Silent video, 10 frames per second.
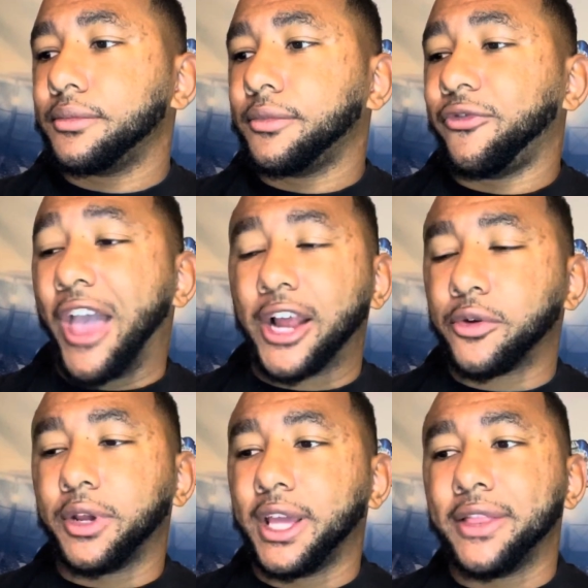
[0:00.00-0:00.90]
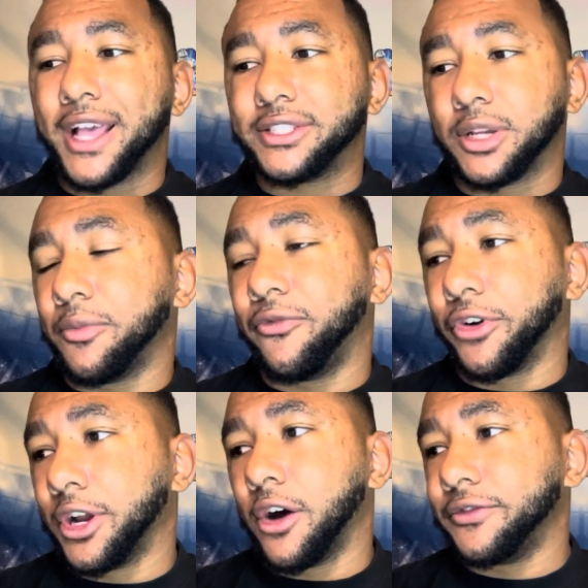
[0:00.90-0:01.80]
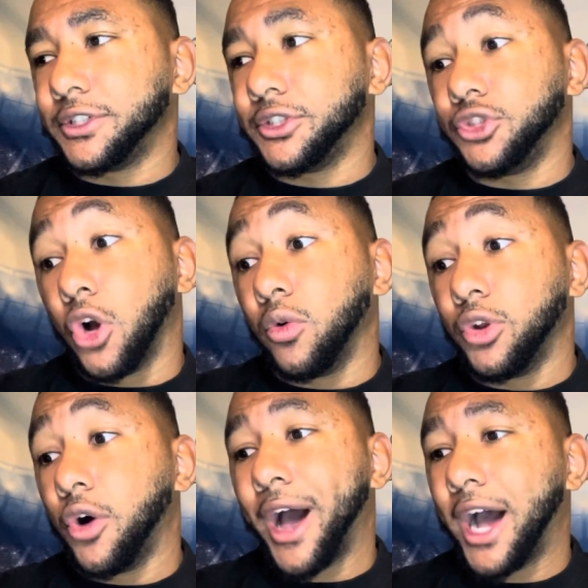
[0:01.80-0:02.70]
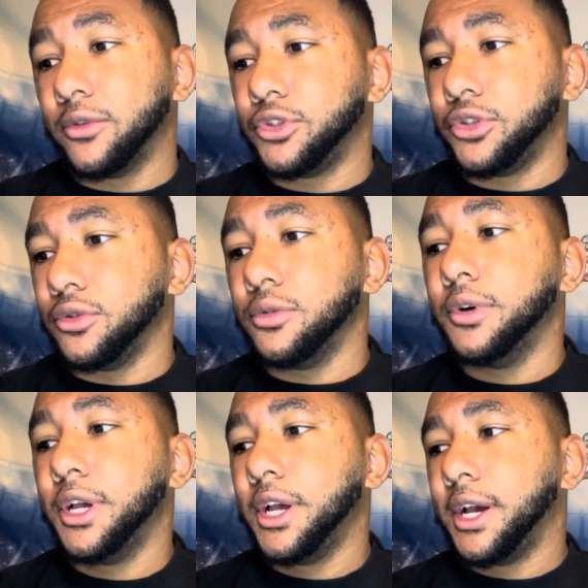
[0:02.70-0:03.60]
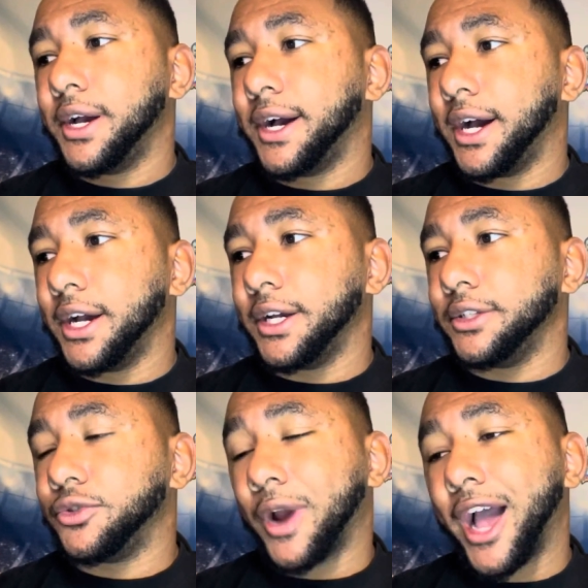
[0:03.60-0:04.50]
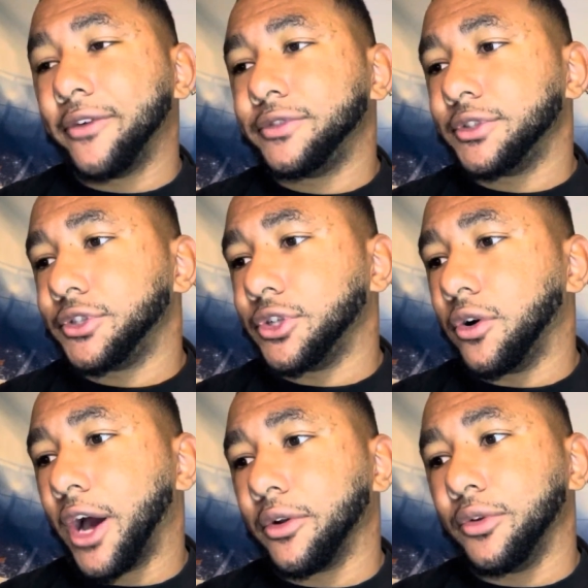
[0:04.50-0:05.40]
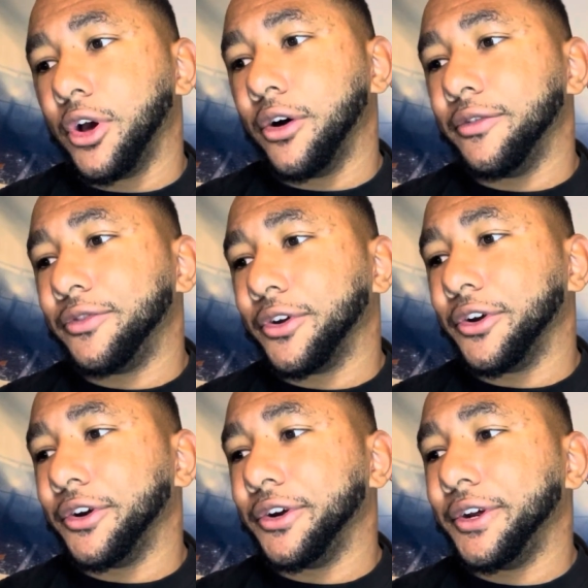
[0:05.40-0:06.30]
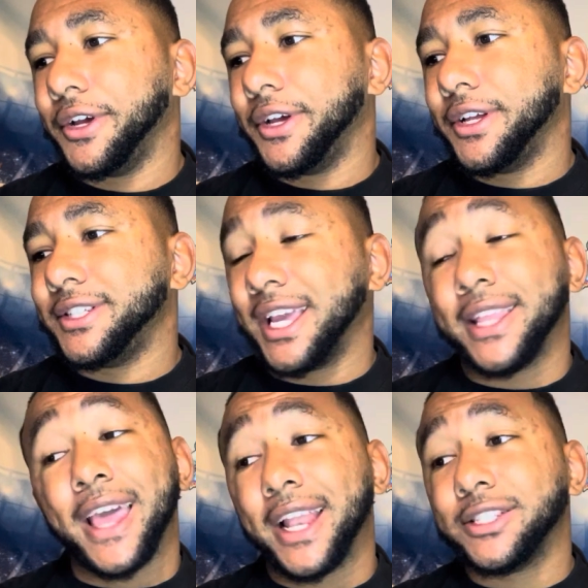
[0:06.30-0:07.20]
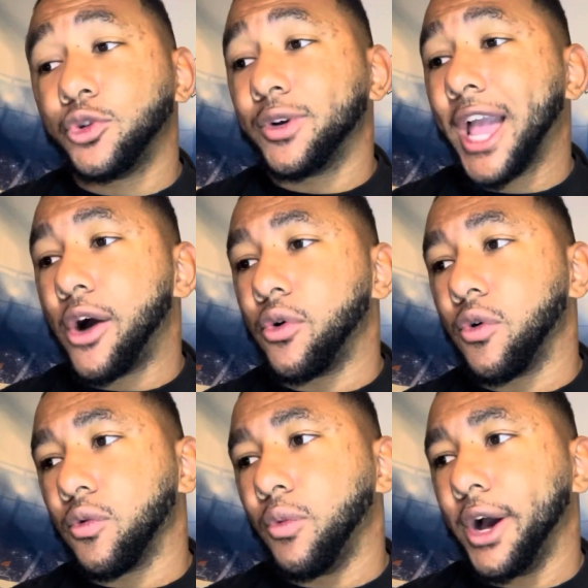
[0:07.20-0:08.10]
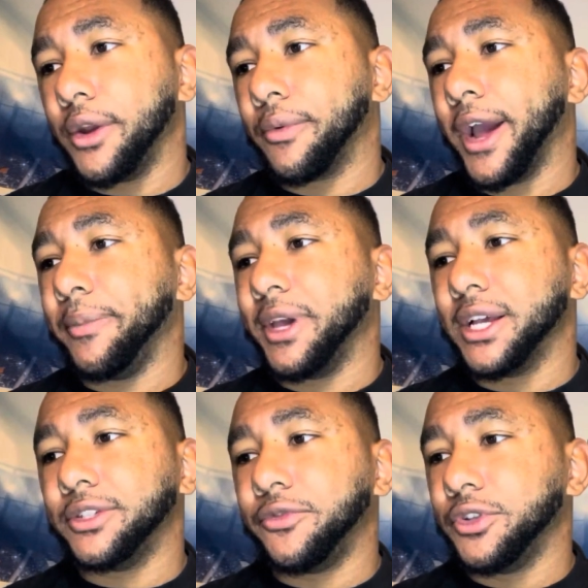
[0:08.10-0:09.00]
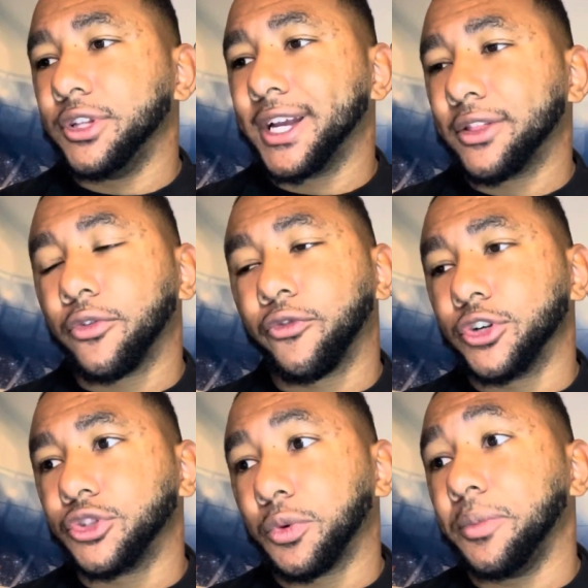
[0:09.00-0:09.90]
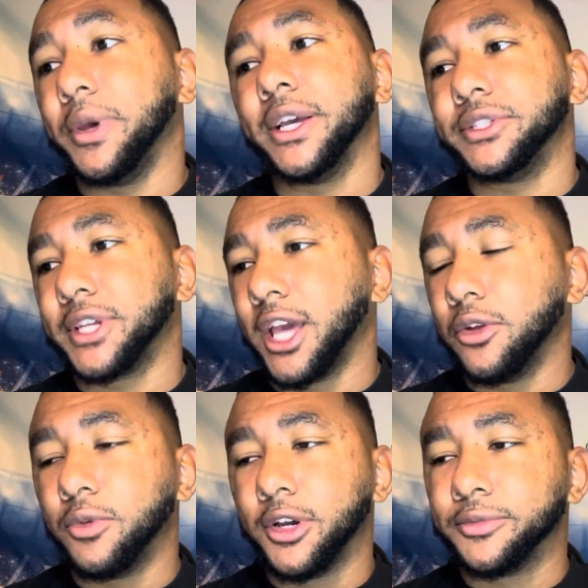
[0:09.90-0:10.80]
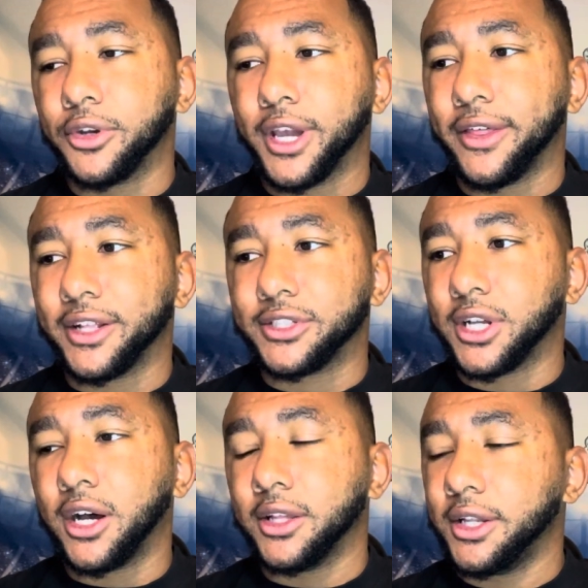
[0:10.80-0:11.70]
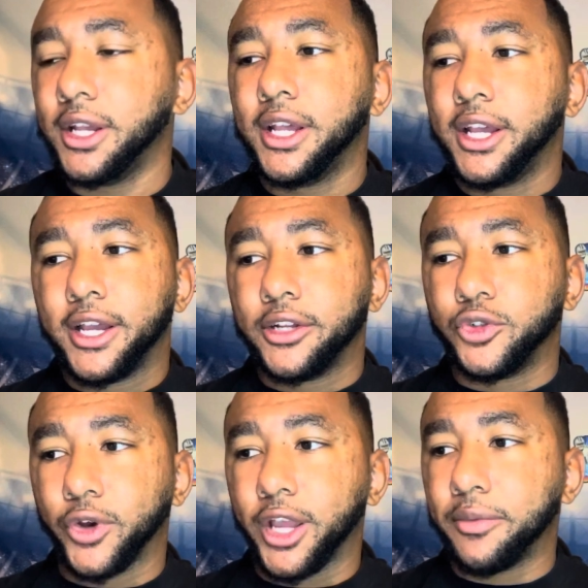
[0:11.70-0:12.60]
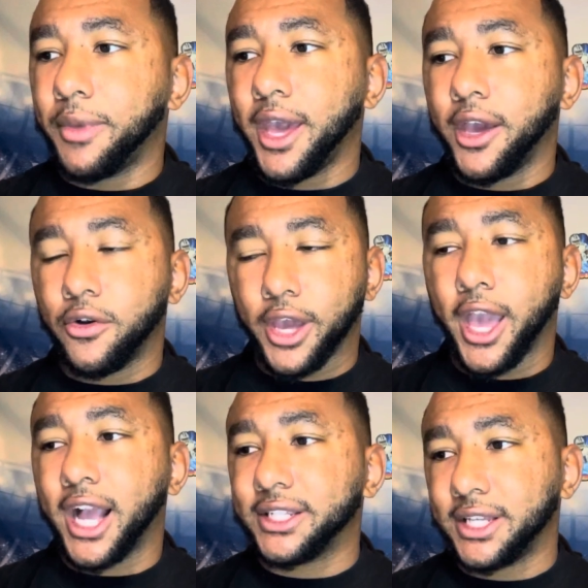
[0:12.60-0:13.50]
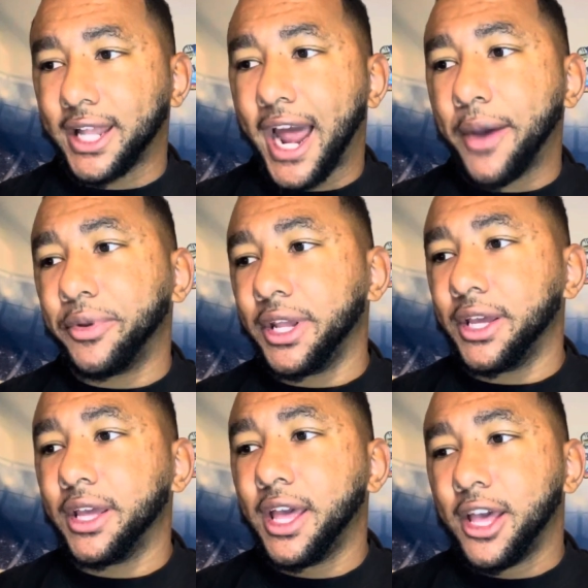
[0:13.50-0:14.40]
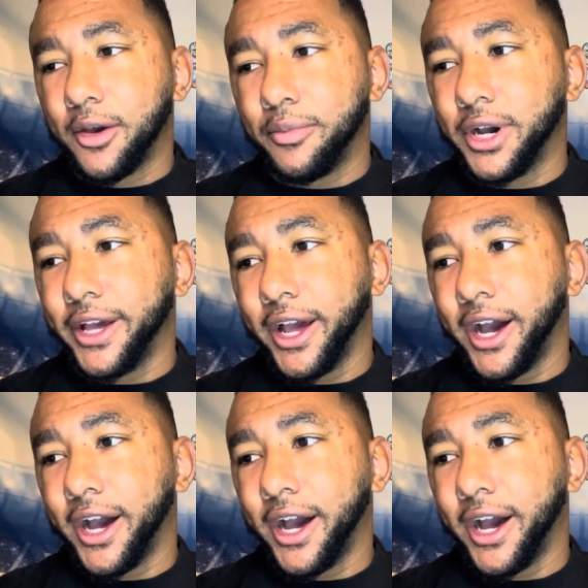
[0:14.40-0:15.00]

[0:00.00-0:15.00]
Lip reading: factoring in that some front offices don't know how to draft, so I don't know if they're taking that into account or what, right? Because if you look at the first 3 picks, Caleb Williams, okay, that's solid. Drake May, okay, I can see that happening, but